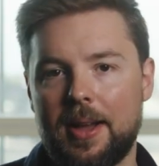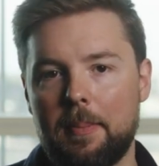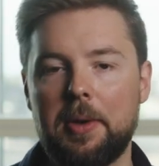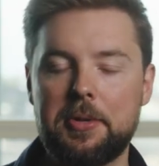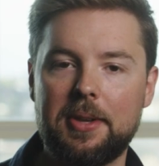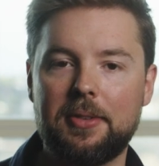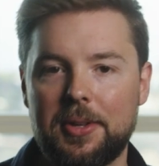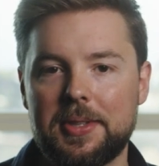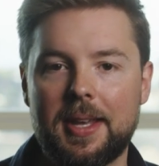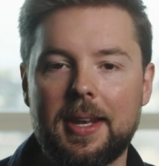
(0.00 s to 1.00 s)
emotive
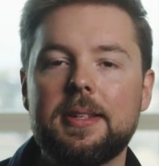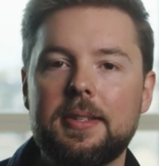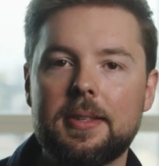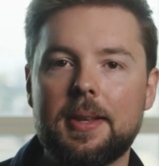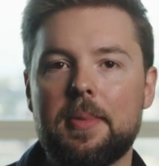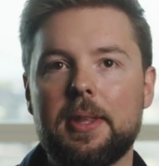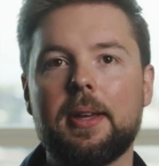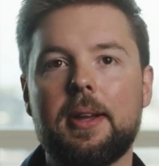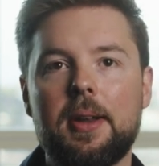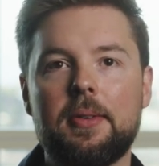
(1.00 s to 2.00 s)
content. It's just something
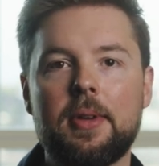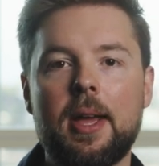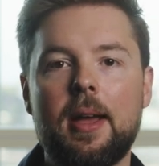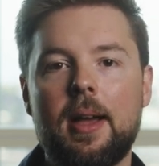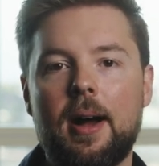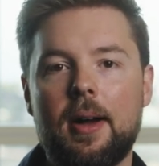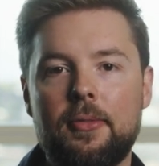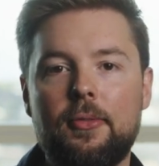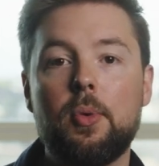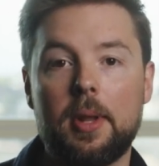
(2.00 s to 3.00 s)
that kind of
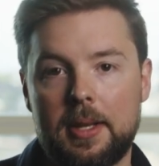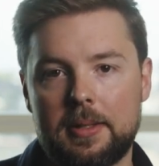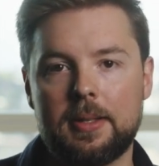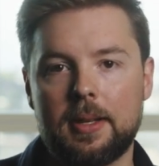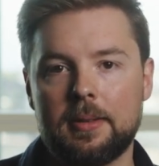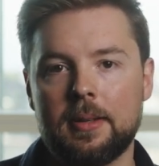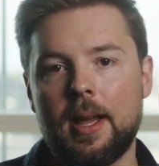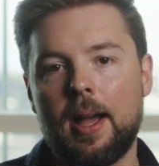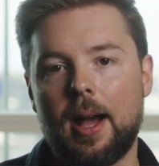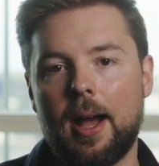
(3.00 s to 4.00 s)
I've fallen into
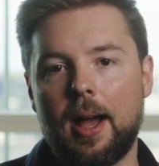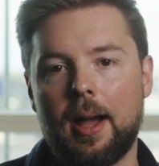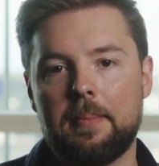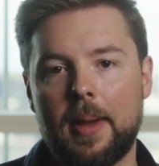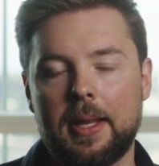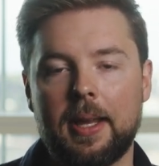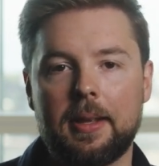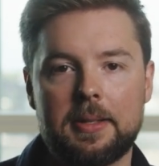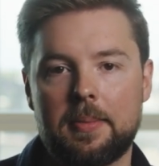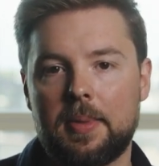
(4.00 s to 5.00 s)
uh,
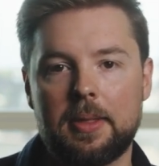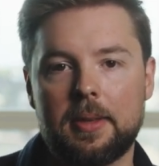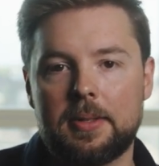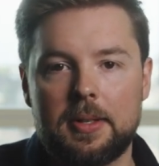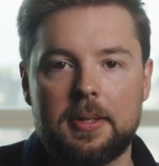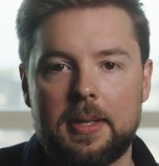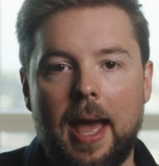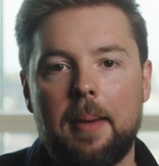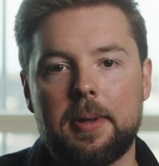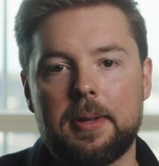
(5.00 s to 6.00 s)
making and something that just has
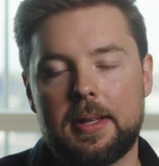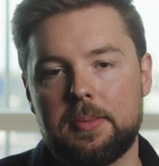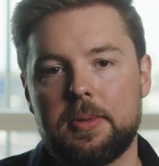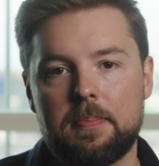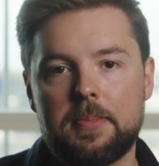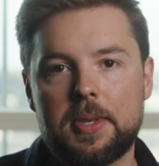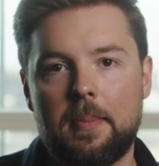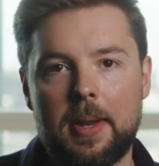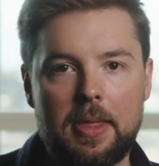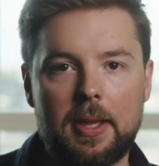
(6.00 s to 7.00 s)
happened as with
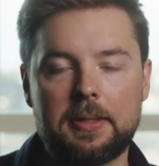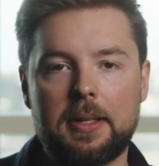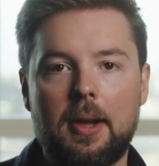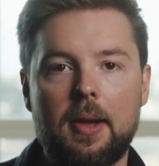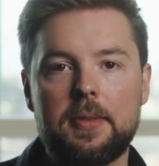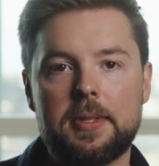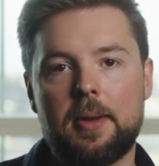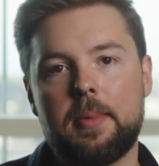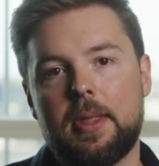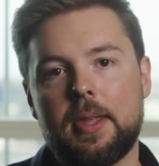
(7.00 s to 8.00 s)
so many things in life and
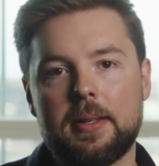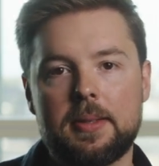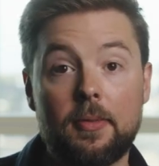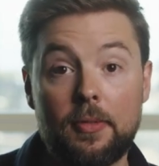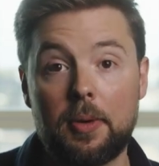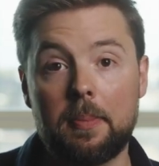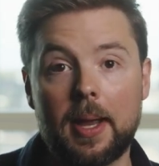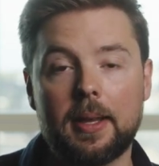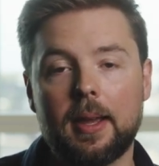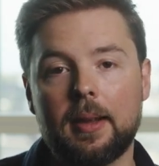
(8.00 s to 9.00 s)
so many things in
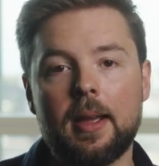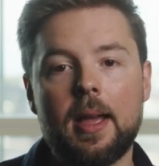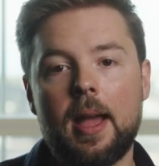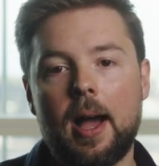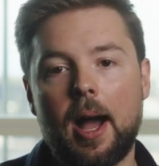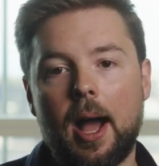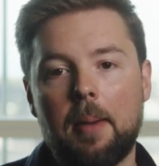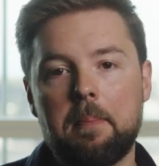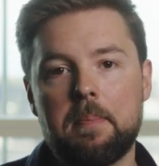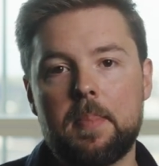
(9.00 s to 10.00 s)
filmmaking.
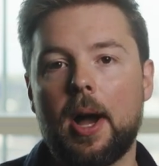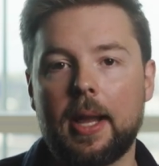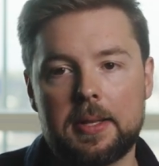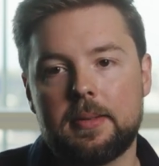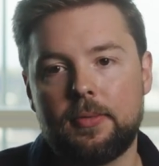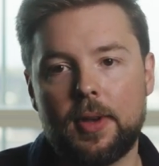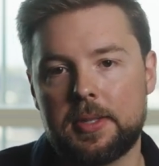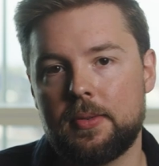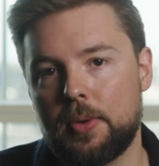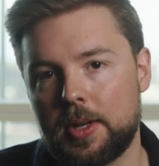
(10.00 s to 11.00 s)
Um, but I guess
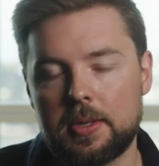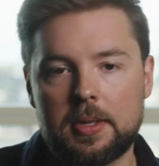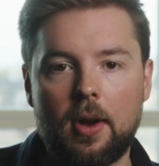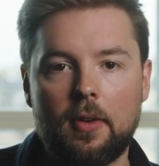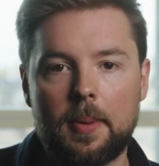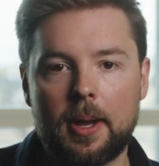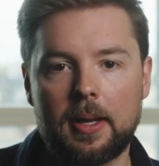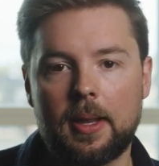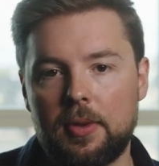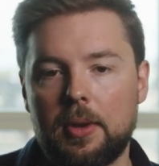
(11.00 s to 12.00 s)
first of all I should start off by
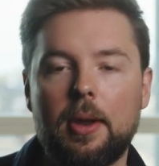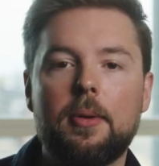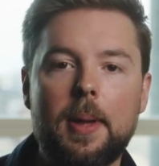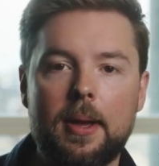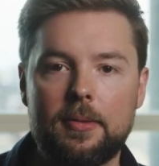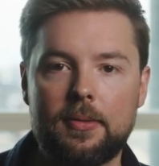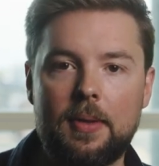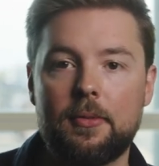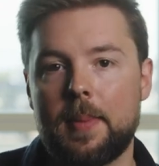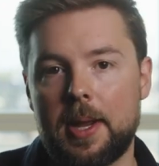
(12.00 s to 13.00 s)
giving you a little bit of
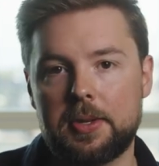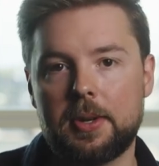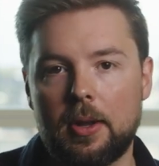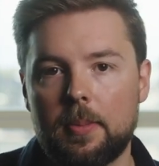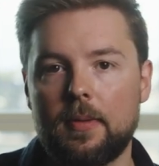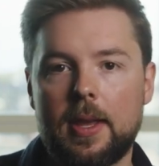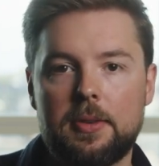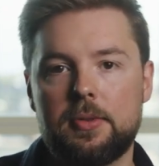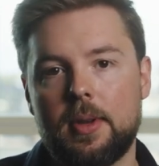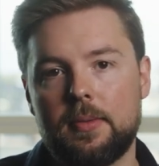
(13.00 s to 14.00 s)
information, a little bit of a
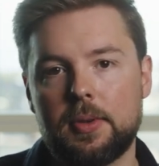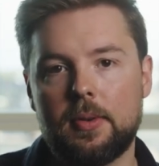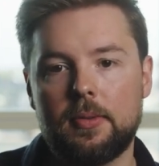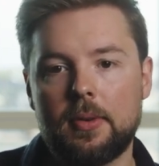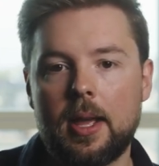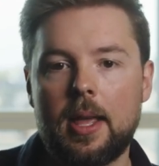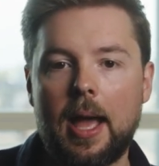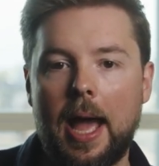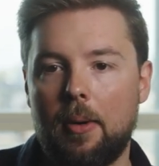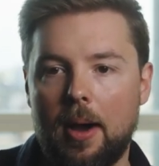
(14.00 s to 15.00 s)
history of sort of
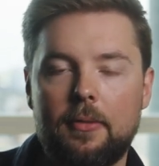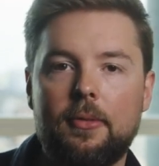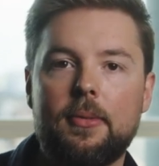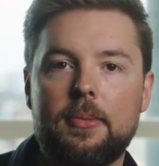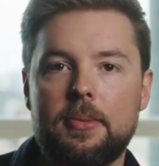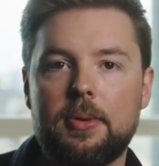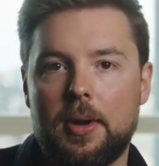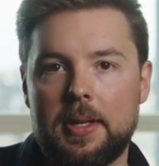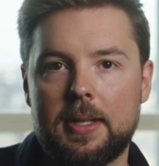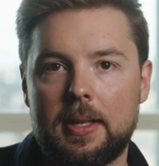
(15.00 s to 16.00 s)
how I've
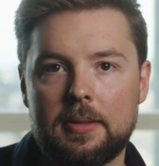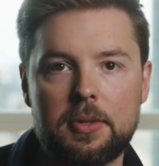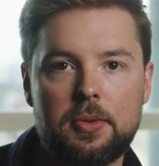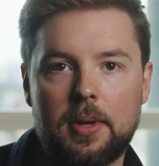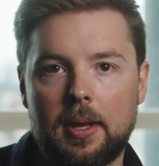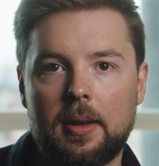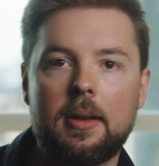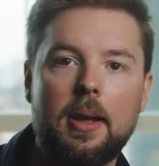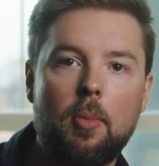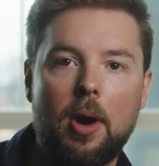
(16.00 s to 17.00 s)
got into the industry
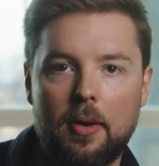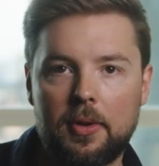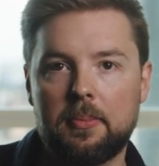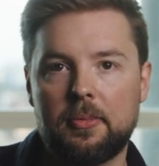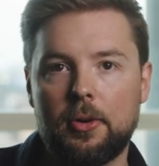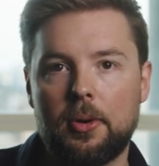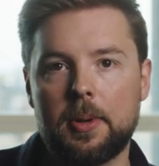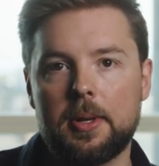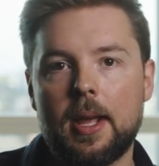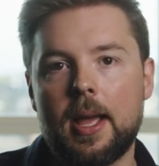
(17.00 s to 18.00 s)
and, and where I've come
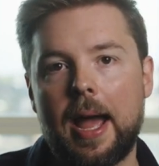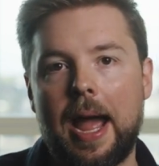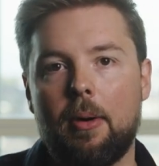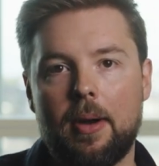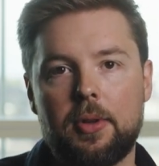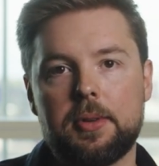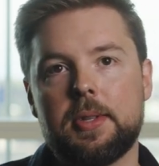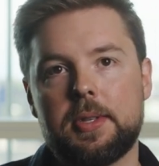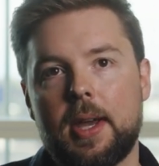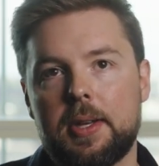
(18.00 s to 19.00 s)
from and how I've got
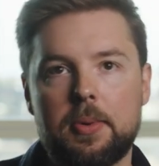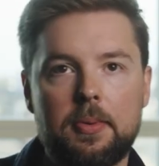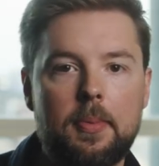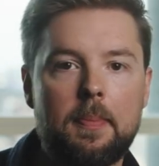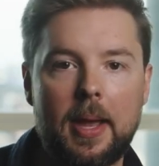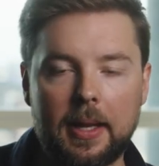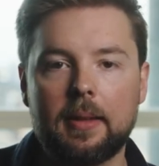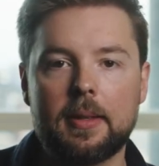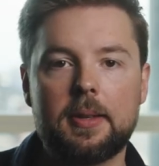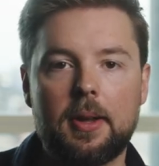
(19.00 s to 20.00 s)
to the stage where we've been
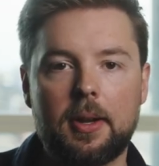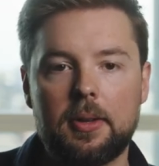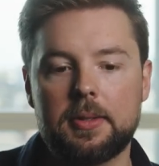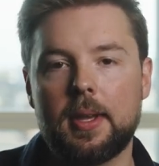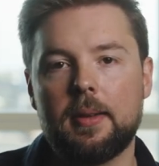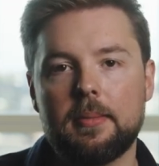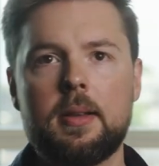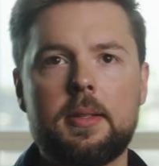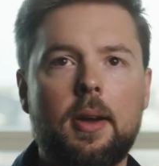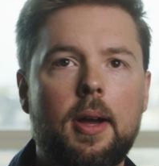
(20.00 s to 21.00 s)
making this kind of content.
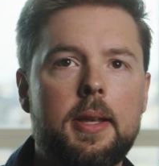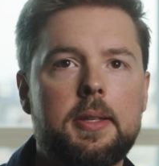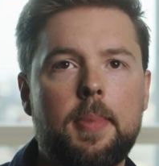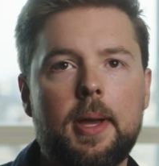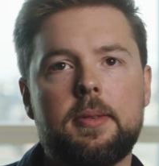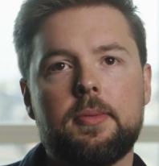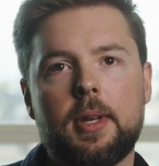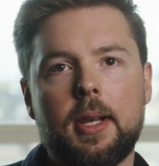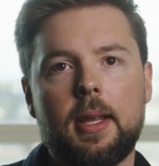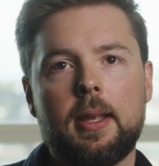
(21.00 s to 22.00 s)
So I suppose
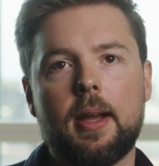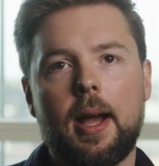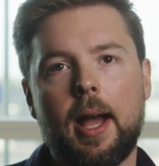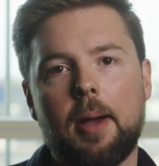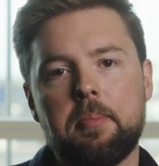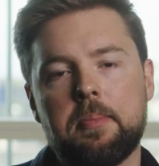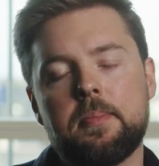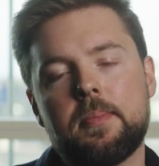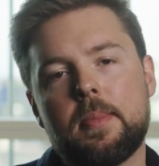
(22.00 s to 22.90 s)
really um,